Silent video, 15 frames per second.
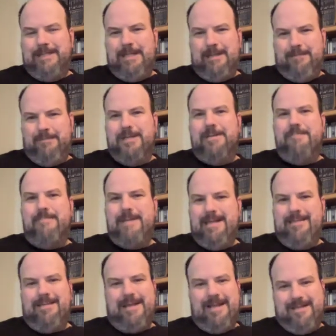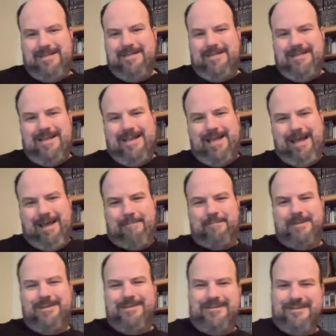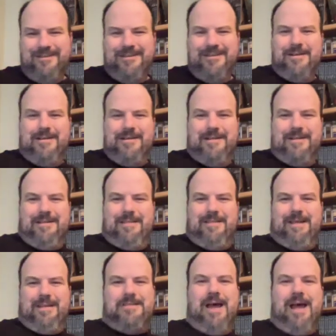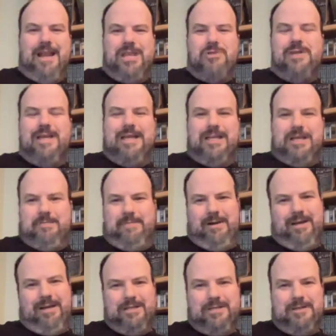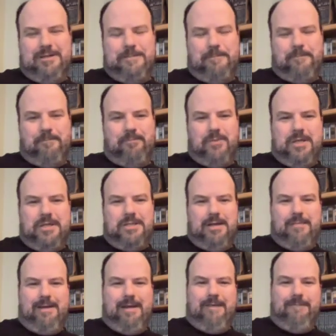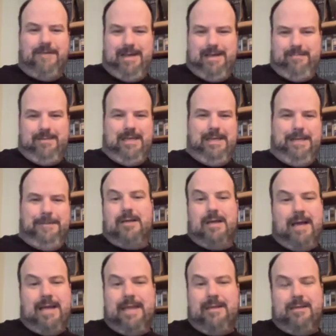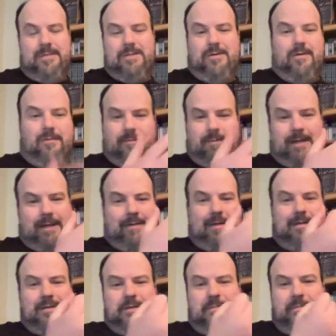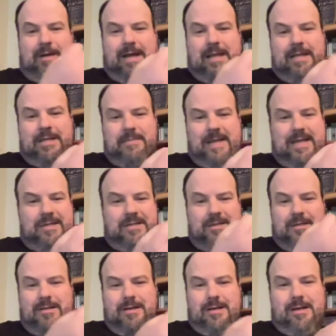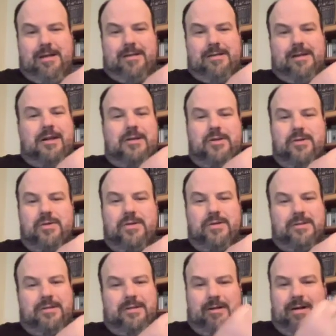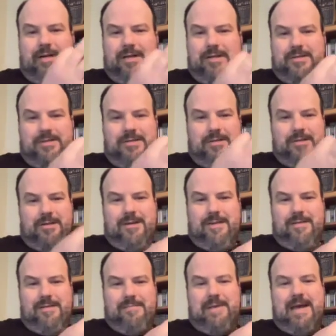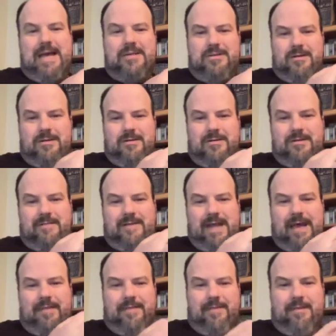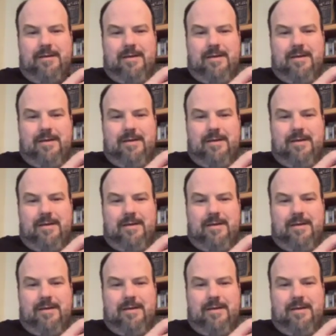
I'm going to bet that's happened. That's not a unique experience to my family. I had Spearhead in Space, Doctor Who and the Silurians, The Ambassadors of Death,